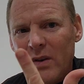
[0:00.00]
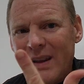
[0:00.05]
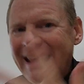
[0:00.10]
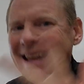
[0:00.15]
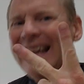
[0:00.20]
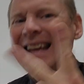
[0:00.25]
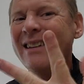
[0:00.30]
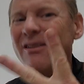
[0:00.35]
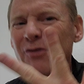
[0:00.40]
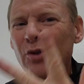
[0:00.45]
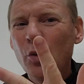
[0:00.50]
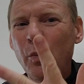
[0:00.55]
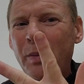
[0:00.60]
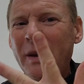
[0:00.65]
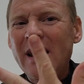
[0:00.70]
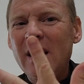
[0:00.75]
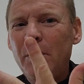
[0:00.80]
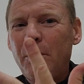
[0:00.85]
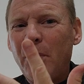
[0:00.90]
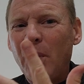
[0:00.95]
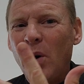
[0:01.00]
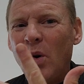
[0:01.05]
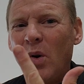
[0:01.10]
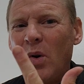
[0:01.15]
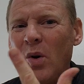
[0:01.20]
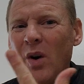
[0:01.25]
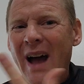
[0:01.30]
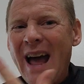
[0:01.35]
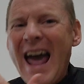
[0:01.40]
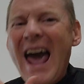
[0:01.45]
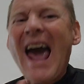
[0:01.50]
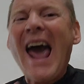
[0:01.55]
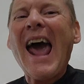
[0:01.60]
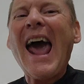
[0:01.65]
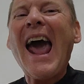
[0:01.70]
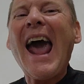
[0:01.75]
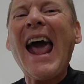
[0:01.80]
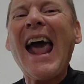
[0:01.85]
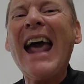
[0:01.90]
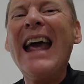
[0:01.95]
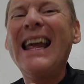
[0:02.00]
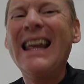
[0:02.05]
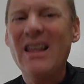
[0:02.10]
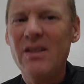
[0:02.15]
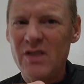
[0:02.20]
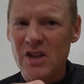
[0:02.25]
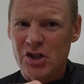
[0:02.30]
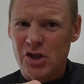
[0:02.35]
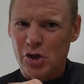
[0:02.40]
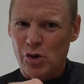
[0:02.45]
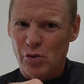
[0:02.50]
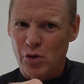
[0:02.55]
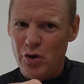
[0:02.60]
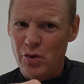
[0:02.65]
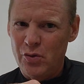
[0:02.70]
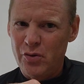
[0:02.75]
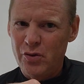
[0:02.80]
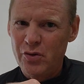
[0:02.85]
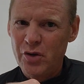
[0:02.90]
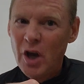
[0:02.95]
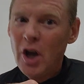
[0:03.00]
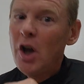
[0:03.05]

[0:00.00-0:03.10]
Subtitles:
Evil people hate the truth.